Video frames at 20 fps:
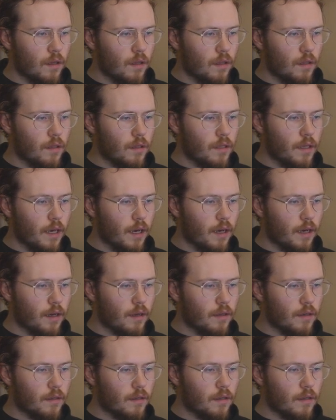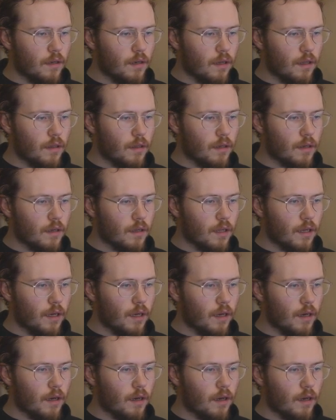I think I'll
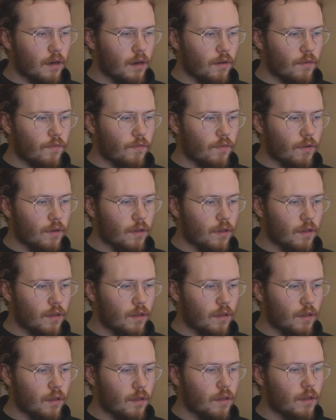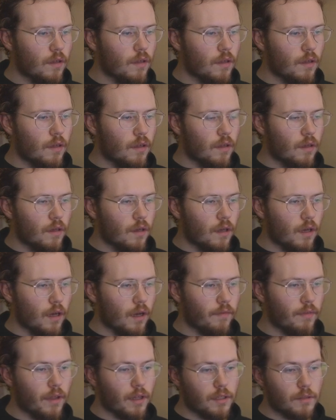have that
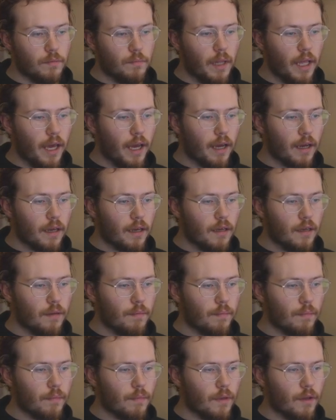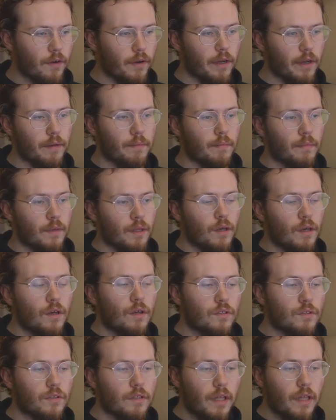as black. All right,
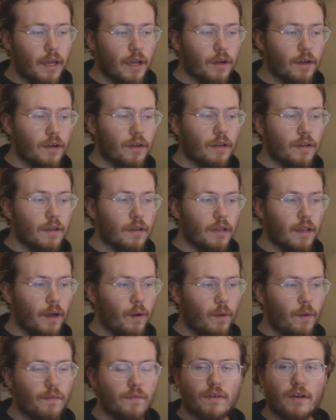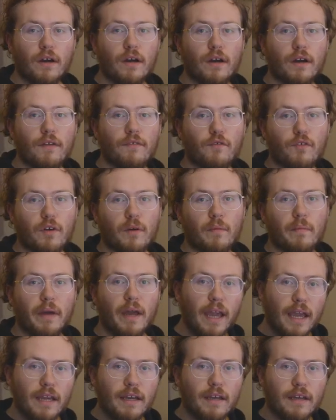so there. Now we've gone from
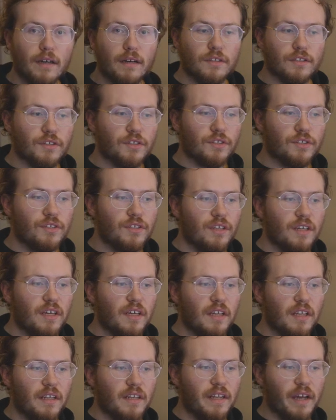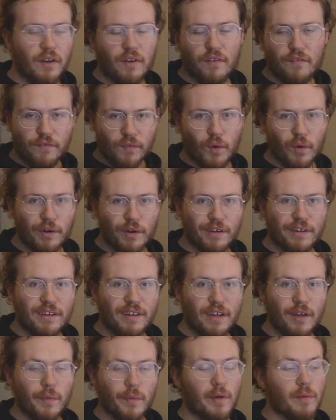8 colors down to 4,
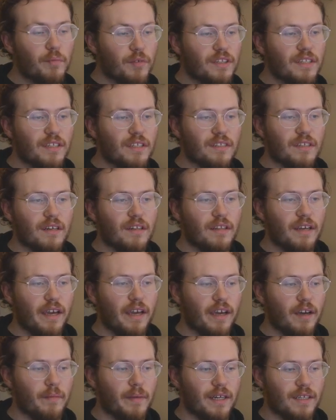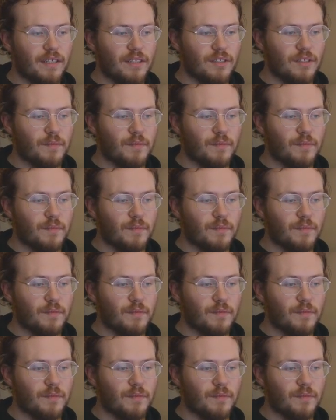and we can print this on the AMS.